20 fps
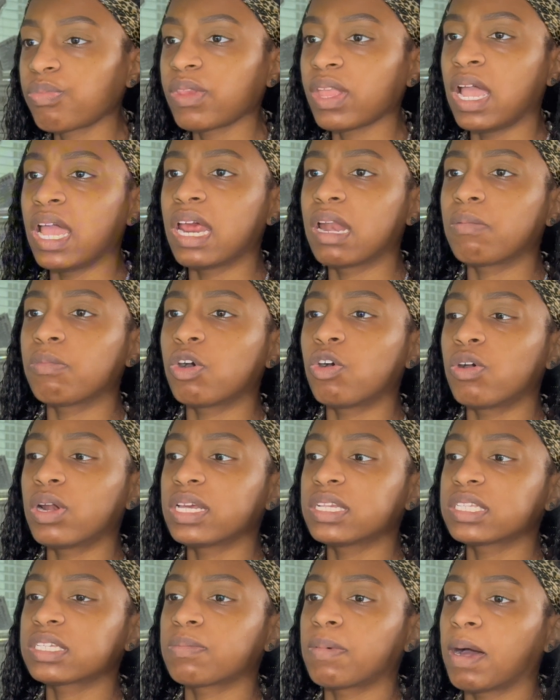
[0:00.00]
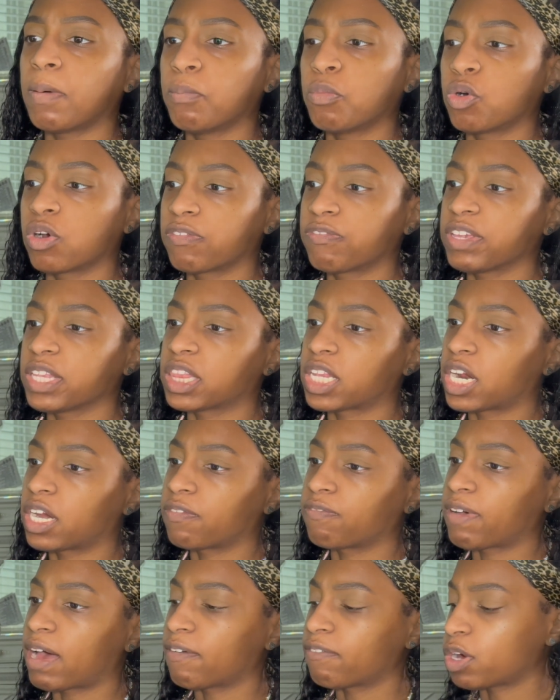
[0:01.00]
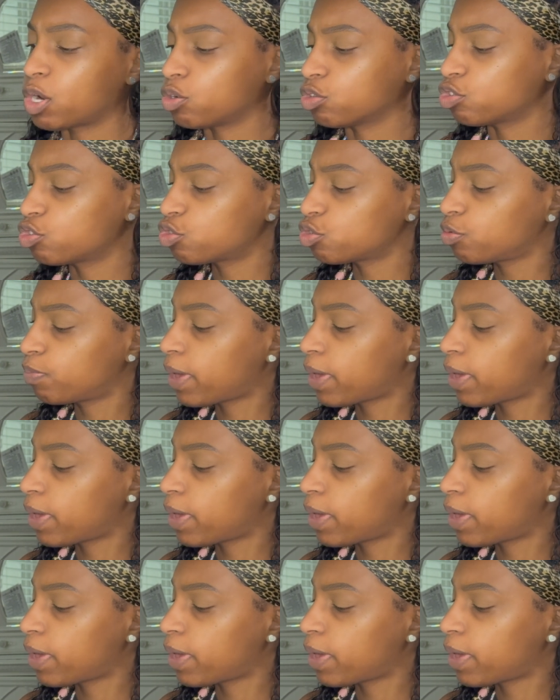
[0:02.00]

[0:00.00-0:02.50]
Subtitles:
and I'm going into my Morphe 3502